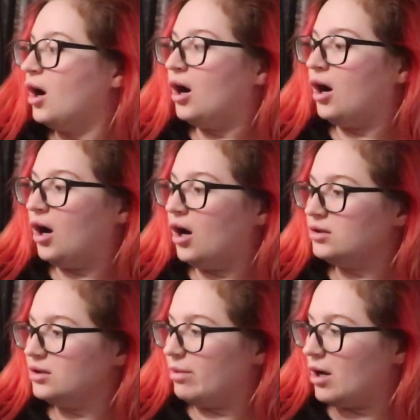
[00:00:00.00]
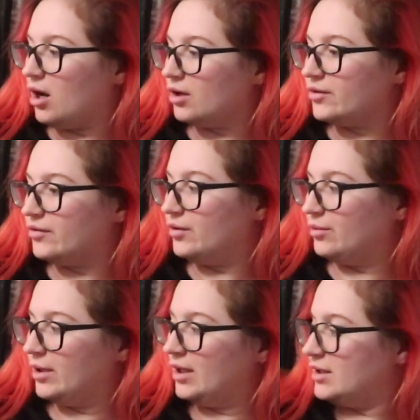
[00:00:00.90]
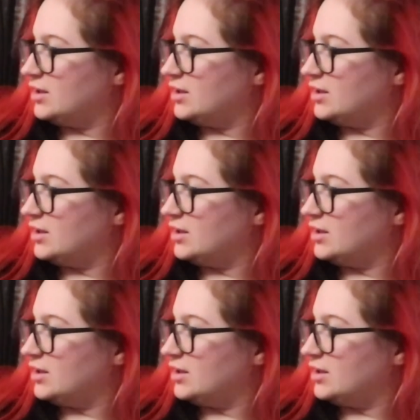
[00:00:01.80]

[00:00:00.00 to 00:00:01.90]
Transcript: hard the past few weeks.